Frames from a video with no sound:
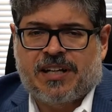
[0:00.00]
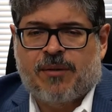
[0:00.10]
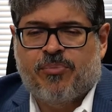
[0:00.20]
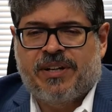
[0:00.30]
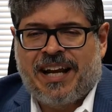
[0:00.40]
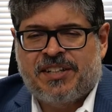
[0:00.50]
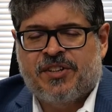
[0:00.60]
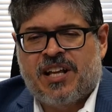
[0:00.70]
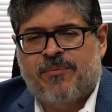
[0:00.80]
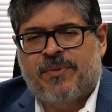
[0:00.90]
I put each of
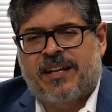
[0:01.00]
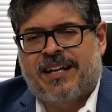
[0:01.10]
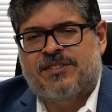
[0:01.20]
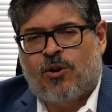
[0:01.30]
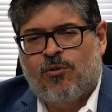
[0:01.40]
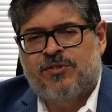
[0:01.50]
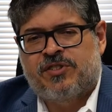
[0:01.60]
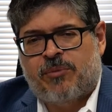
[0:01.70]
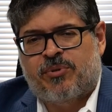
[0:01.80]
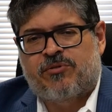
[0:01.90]
them in its own
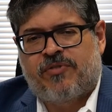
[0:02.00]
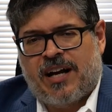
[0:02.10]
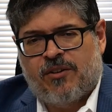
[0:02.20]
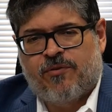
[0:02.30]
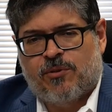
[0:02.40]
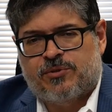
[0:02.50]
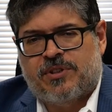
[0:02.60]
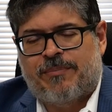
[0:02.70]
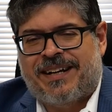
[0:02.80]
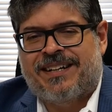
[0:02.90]
separate file folder and make